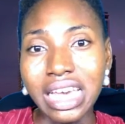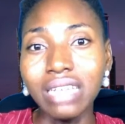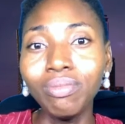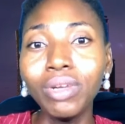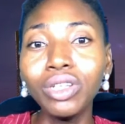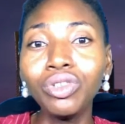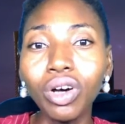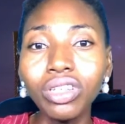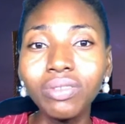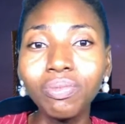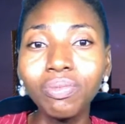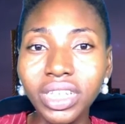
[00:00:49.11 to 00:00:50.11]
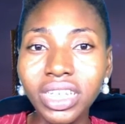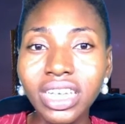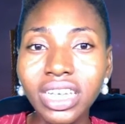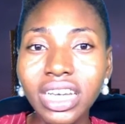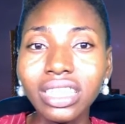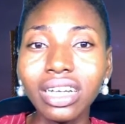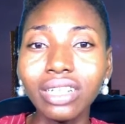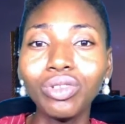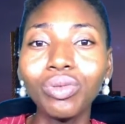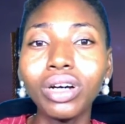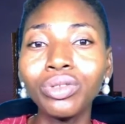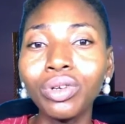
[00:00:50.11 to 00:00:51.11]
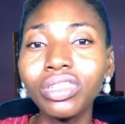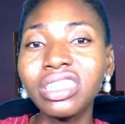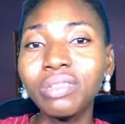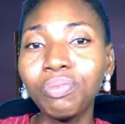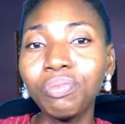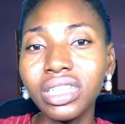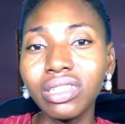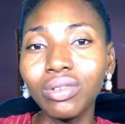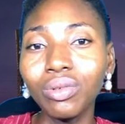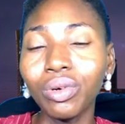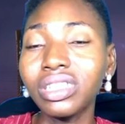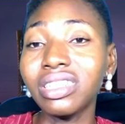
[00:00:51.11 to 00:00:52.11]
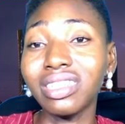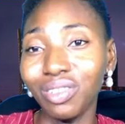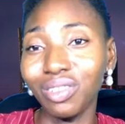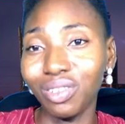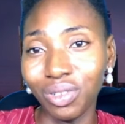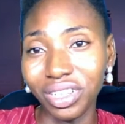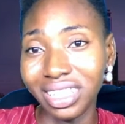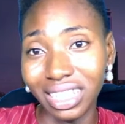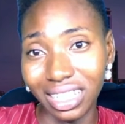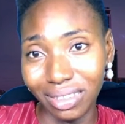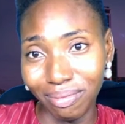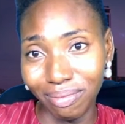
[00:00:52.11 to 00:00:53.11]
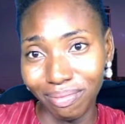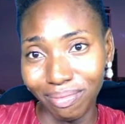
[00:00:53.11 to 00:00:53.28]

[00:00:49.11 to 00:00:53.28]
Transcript: It may just be that you are not speaking what he's interested in.